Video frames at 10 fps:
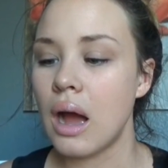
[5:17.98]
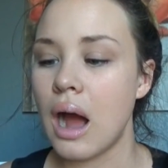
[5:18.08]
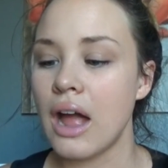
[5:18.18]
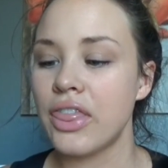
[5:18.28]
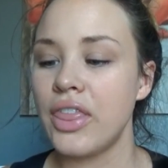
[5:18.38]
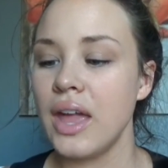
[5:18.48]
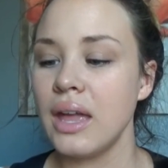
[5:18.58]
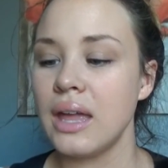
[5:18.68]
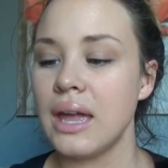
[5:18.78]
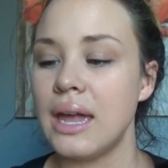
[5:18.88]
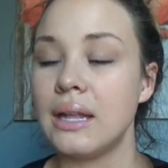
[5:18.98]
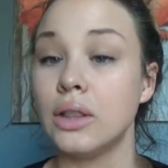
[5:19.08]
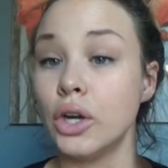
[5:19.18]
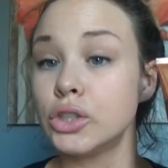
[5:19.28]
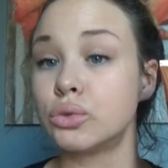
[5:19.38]
I think it
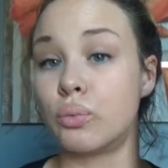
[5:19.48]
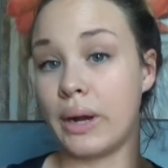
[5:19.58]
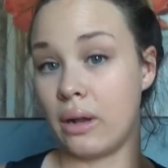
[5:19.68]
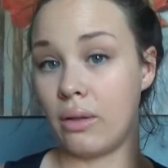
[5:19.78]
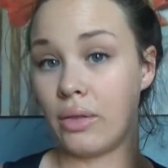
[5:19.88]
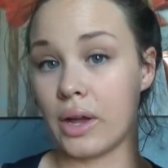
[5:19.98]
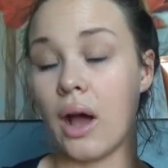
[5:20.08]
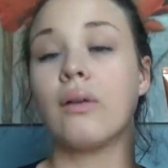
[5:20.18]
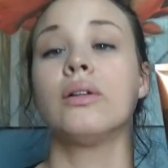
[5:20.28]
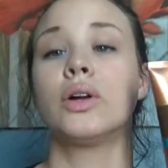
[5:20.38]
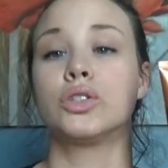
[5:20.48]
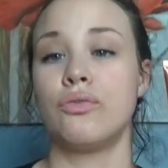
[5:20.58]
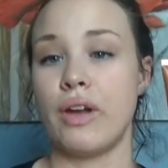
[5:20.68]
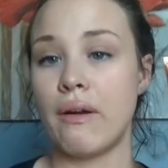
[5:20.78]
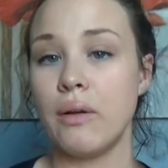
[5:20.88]
looks real. The color looks
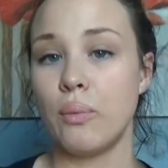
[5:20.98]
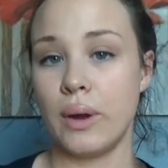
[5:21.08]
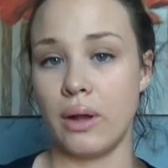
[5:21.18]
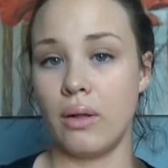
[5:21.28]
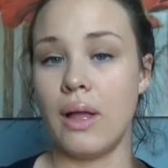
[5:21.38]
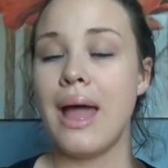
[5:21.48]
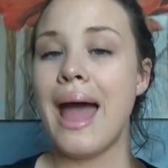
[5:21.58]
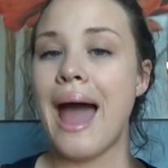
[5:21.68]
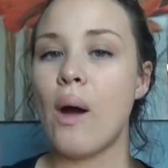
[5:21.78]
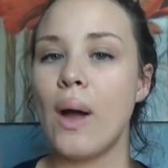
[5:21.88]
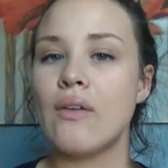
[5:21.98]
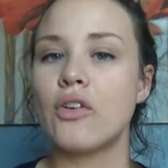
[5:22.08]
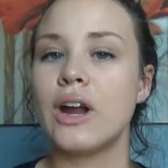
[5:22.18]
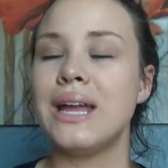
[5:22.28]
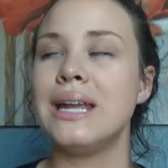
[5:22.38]
very real.
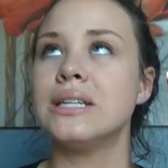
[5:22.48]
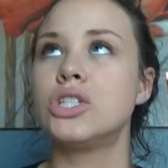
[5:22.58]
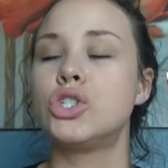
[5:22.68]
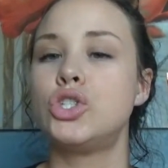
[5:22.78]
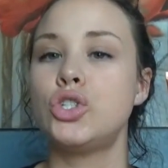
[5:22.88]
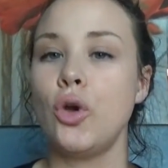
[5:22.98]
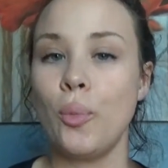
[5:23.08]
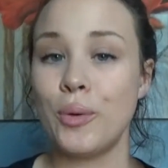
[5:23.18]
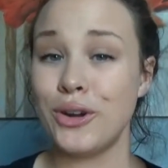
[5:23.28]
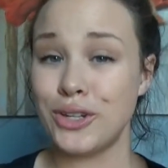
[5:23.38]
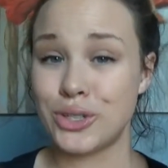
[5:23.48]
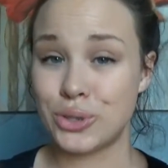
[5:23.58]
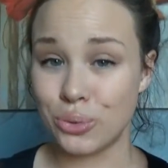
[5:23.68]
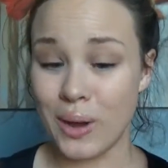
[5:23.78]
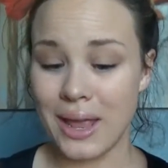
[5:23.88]
However, it is super
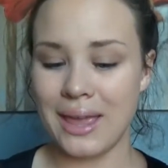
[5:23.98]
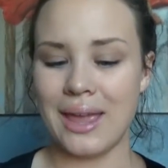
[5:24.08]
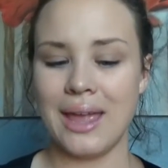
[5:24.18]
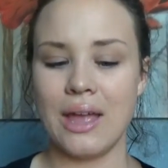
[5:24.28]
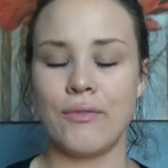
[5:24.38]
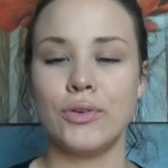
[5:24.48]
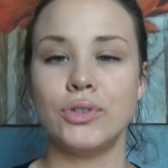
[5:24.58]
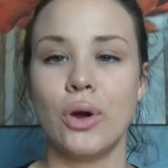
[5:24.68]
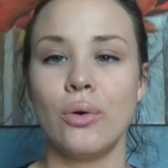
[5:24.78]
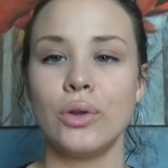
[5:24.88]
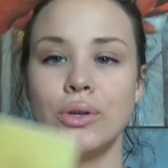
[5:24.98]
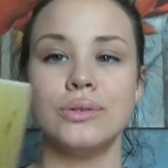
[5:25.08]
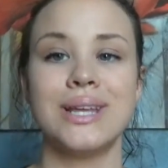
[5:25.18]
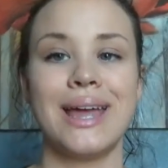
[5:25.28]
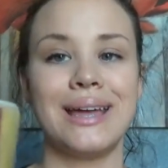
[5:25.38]
streaky if you don't
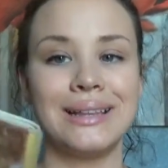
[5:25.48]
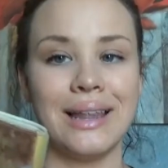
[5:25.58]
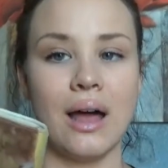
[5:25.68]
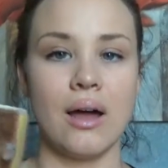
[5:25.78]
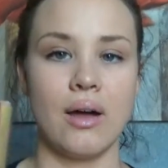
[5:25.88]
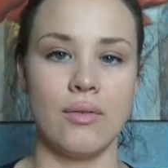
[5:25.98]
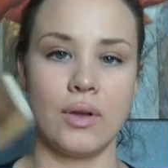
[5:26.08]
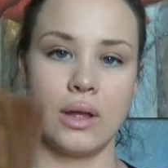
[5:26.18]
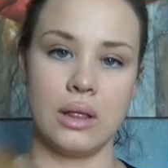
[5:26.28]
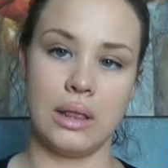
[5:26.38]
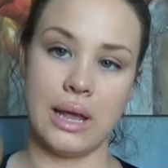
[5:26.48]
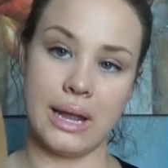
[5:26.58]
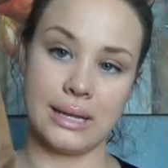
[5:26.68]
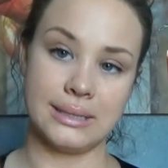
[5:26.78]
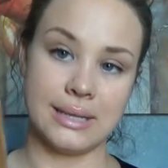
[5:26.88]
use a glove,
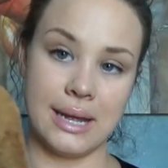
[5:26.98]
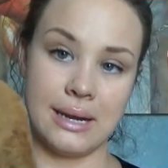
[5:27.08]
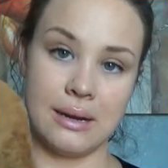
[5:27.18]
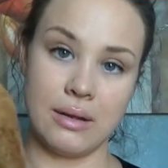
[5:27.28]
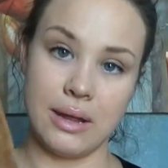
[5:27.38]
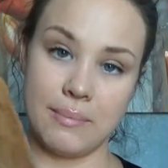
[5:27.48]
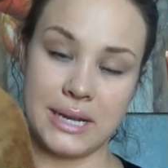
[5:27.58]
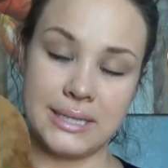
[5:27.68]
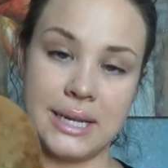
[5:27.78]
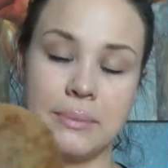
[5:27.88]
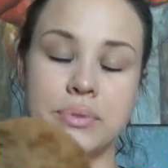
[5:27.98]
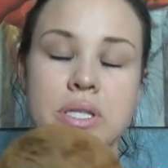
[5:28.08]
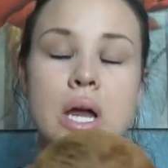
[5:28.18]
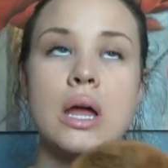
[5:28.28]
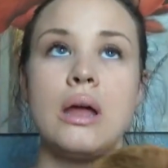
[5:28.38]
like I said in my
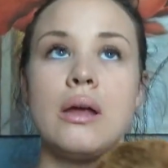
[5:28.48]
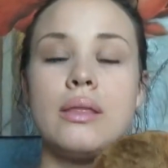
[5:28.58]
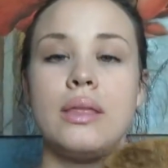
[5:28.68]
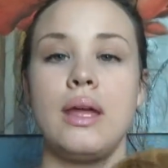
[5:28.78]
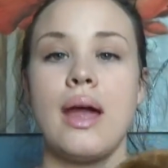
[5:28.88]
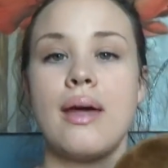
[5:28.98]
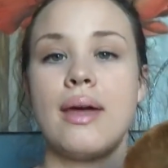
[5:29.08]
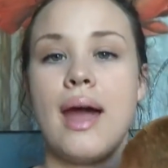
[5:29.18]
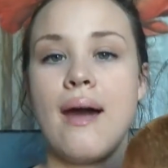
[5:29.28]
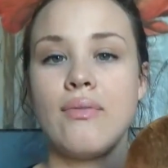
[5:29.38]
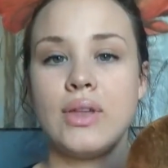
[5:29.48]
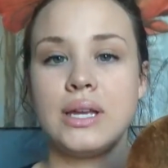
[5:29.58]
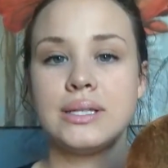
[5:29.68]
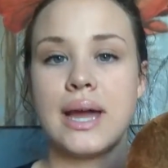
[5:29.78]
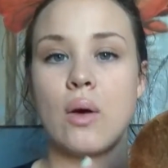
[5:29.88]
tips. They have
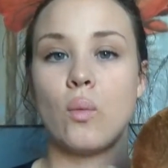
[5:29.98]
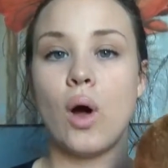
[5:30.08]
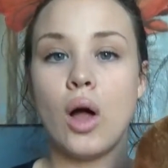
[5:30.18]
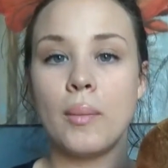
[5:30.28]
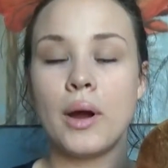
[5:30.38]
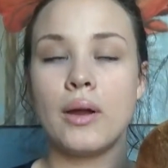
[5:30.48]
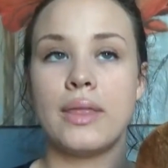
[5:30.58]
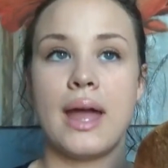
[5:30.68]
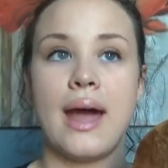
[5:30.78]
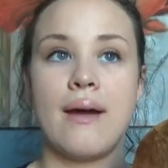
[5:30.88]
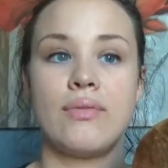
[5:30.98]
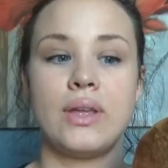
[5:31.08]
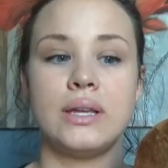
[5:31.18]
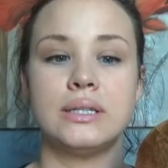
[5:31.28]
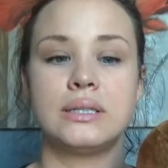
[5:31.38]
these at Walmart. They have
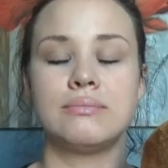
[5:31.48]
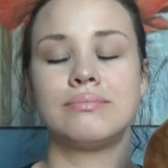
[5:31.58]
these,